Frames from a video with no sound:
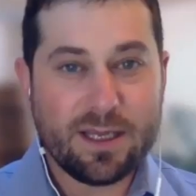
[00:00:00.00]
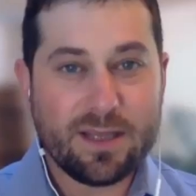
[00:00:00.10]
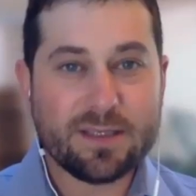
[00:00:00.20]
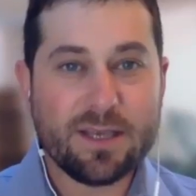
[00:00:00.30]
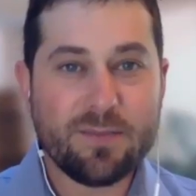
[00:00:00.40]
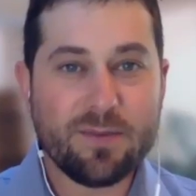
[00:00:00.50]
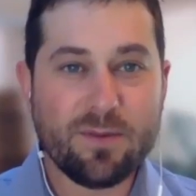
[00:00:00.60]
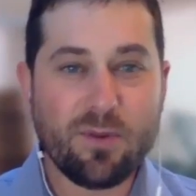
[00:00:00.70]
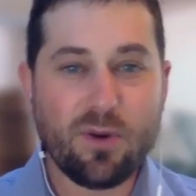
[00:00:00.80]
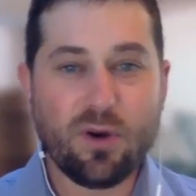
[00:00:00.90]
this type of a
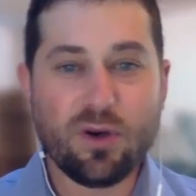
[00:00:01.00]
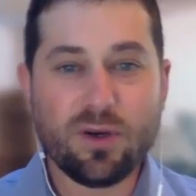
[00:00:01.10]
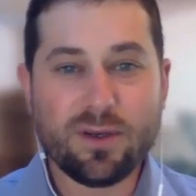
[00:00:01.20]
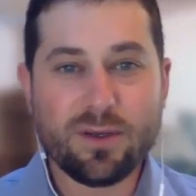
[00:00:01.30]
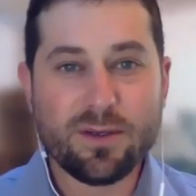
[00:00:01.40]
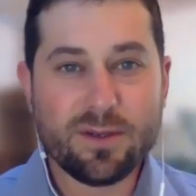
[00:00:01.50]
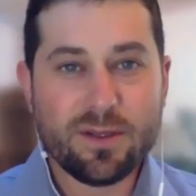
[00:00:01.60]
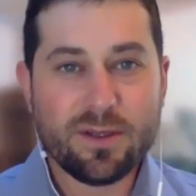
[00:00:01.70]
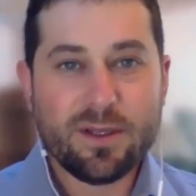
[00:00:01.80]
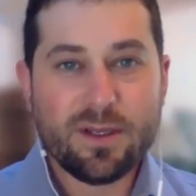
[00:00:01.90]
poll.
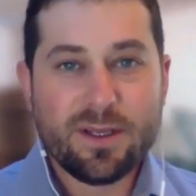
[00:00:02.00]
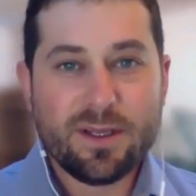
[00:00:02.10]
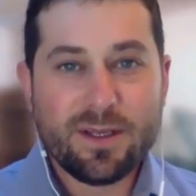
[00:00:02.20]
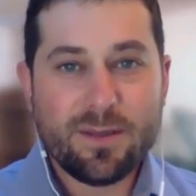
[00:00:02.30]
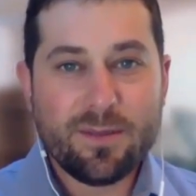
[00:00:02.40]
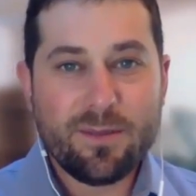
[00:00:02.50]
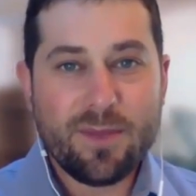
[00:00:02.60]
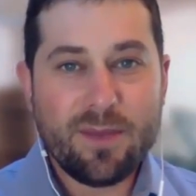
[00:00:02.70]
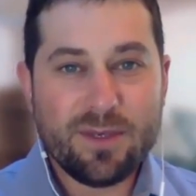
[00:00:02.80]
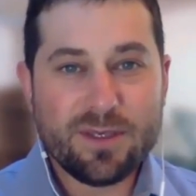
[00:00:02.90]

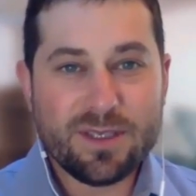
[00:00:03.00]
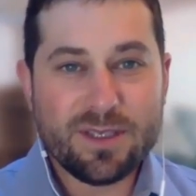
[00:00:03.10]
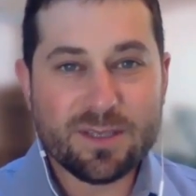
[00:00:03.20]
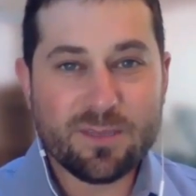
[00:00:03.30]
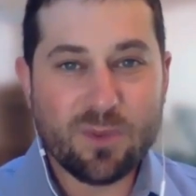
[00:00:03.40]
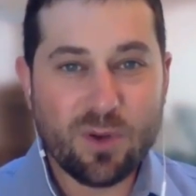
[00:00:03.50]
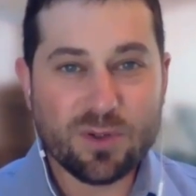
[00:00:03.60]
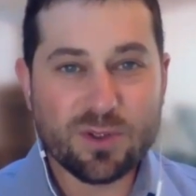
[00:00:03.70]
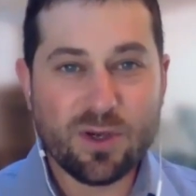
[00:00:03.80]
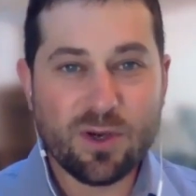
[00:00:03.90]
Maybe you see this poll.
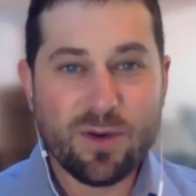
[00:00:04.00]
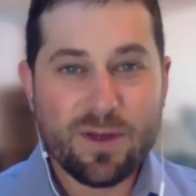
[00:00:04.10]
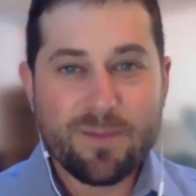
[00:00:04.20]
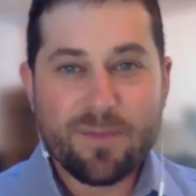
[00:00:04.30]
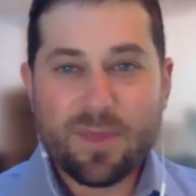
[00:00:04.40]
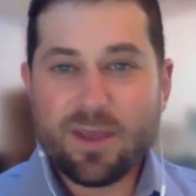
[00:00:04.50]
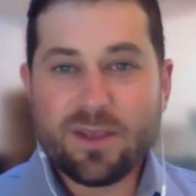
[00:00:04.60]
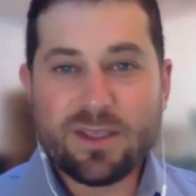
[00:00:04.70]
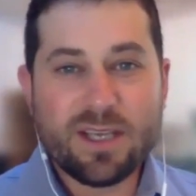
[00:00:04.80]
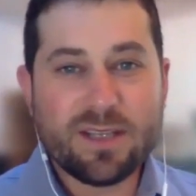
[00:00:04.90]
So
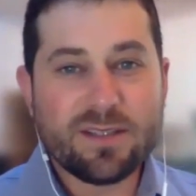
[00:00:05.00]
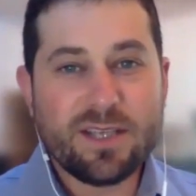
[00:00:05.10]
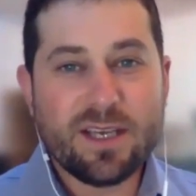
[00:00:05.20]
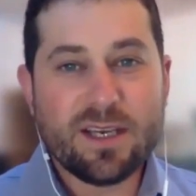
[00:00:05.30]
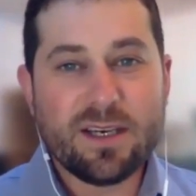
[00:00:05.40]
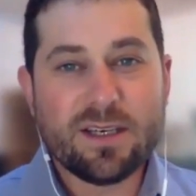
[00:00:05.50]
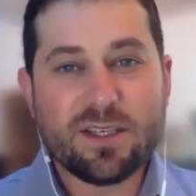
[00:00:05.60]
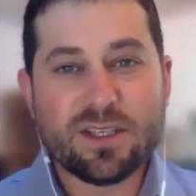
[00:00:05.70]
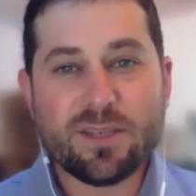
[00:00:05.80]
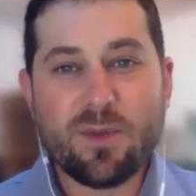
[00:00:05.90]
take
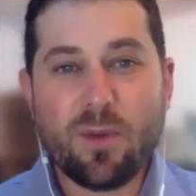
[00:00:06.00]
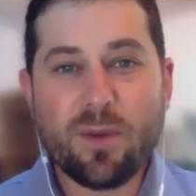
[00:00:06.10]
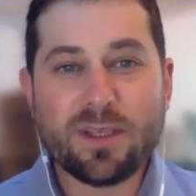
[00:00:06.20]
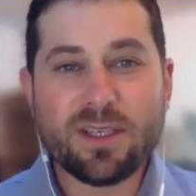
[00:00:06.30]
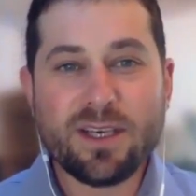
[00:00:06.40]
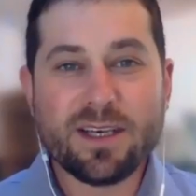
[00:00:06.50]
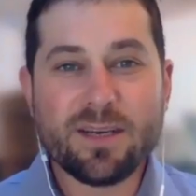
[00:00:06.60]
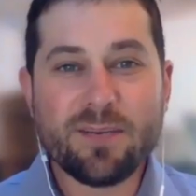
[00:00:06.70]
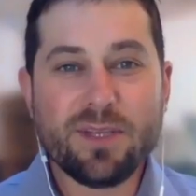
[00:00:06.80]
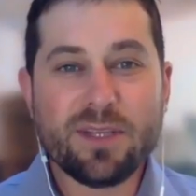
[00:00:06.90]
just a moment to
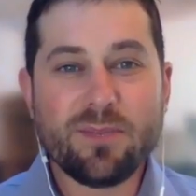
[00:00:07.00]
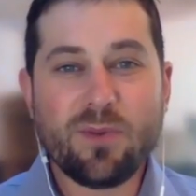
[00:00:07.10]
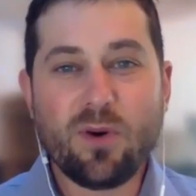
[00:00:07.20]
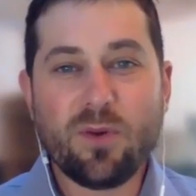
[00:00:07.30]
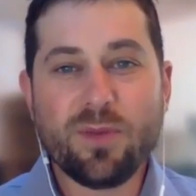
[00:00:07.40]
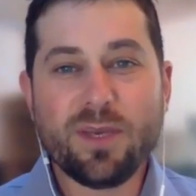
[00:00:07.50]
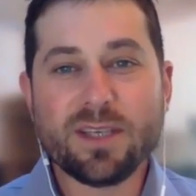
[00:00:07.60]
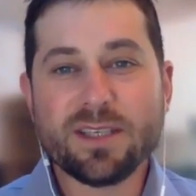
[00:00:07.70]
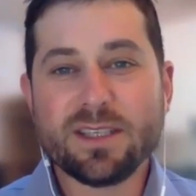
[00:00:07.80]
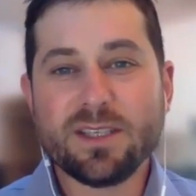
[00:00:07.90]
complete the poll,
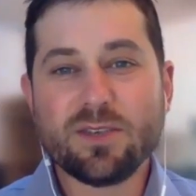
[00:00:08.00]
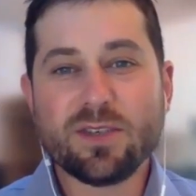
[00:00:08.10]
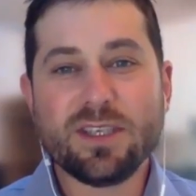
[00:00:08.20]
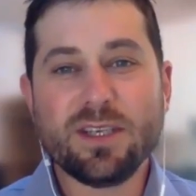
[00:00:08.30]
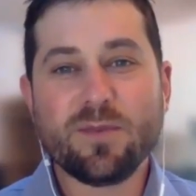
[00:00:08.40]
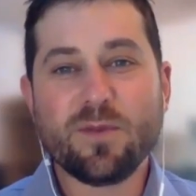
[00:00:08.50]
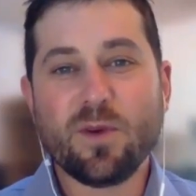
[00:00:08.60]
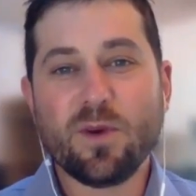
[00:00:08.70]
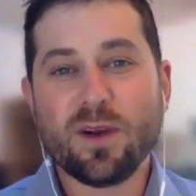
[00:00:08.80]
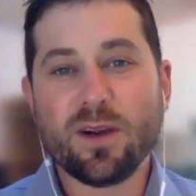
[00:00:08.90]
because it's interesting
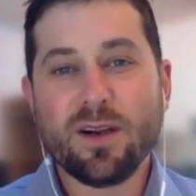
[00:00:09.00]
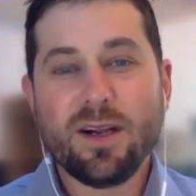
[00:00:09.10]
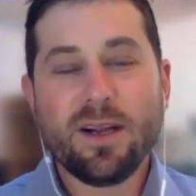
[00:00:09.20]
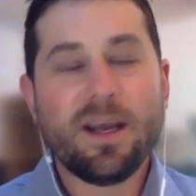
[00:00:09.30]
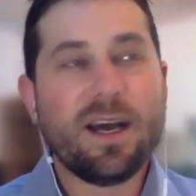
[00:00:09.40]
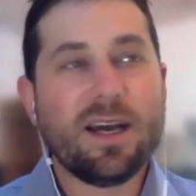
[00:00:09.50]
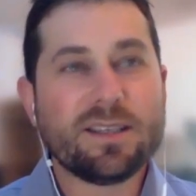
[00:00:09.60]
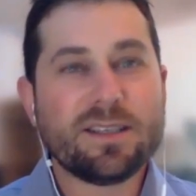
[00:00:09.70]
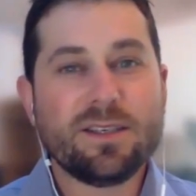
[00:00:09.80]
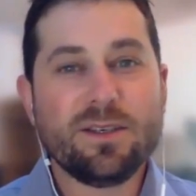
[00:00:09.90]
for us
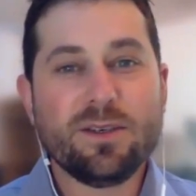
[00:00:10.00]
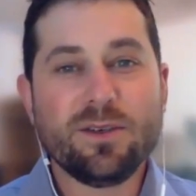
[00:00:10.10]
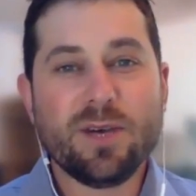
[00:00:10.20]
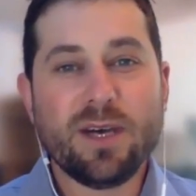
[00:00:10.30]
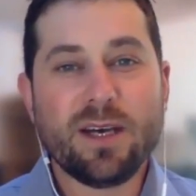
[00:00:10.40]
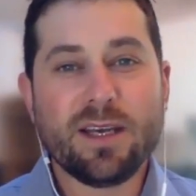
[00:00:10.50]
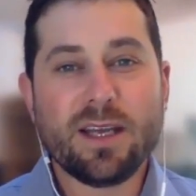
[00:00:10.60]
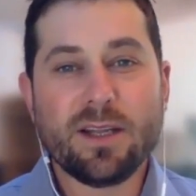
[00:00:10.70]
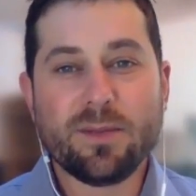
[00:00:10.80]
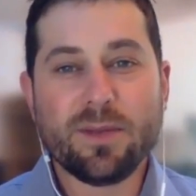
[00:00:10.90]
to get a
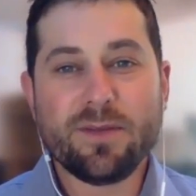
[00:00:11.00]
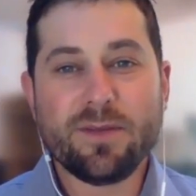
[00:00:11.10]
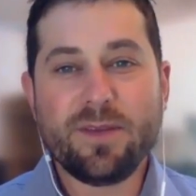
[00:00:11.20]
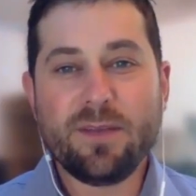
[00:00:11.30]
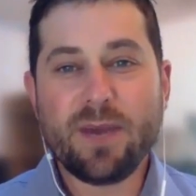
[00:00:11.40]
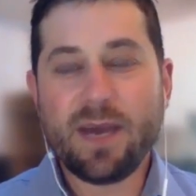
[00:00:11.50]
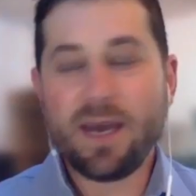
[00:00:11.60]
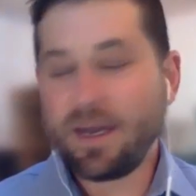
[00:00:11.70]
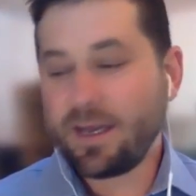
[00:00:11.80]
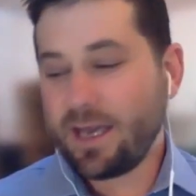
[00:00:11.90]
little bit of
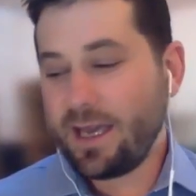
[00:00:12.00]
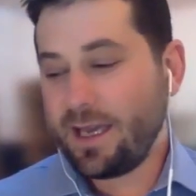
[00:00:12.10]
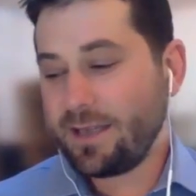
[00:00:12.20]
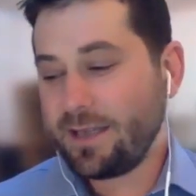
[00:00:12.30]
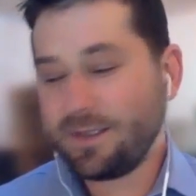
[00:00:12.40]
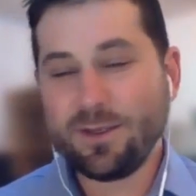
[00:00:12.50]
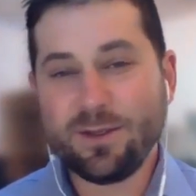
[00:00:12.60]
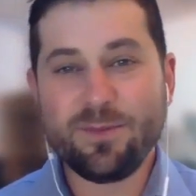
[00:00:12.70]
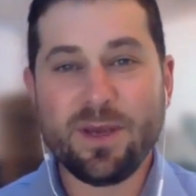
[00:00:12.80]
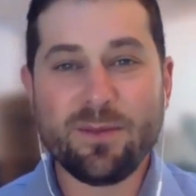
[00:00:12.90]
feedback and
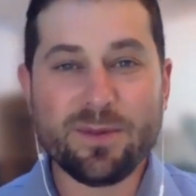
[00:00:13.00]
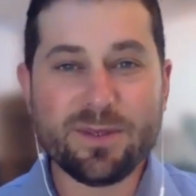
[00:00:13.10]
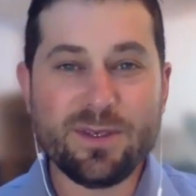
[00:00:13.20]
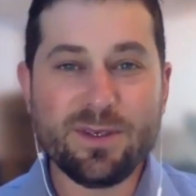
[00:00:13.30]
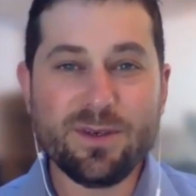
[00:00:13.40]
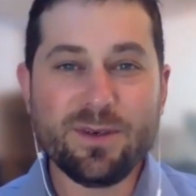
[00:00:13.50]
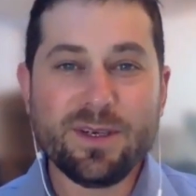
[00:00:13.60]
to be able to